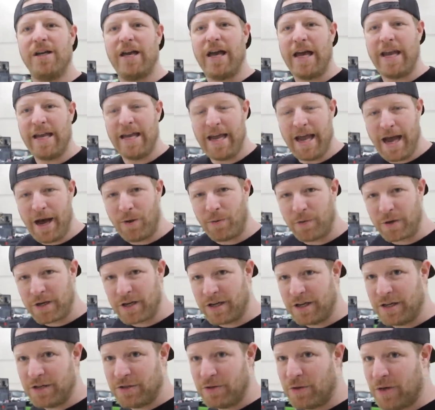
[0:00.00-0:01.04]
and now we're
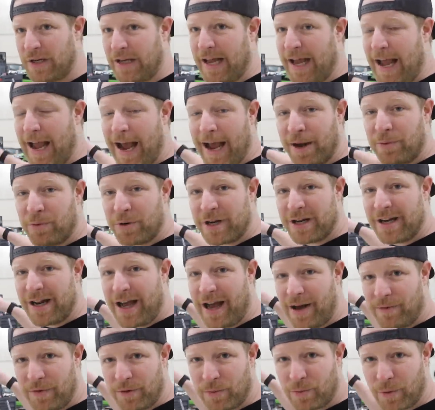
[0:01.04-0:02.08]
gonna do it, and we're gonna
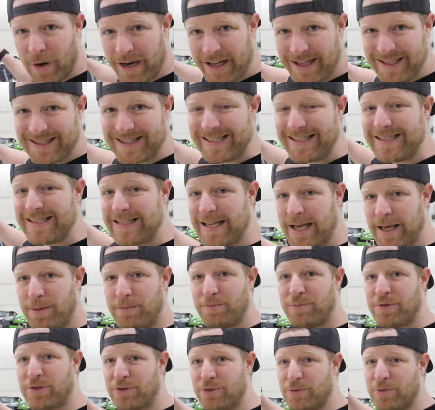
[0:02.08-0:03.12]
have it ready to
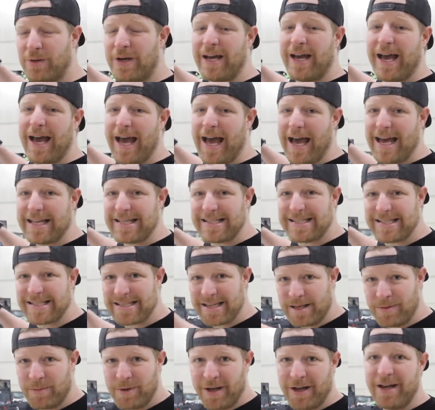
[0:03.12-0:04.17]
debut at
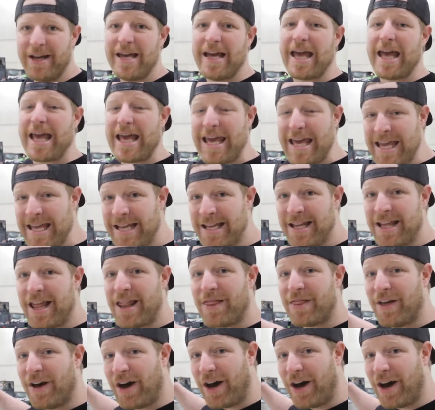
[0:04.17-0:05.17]
SEMA in the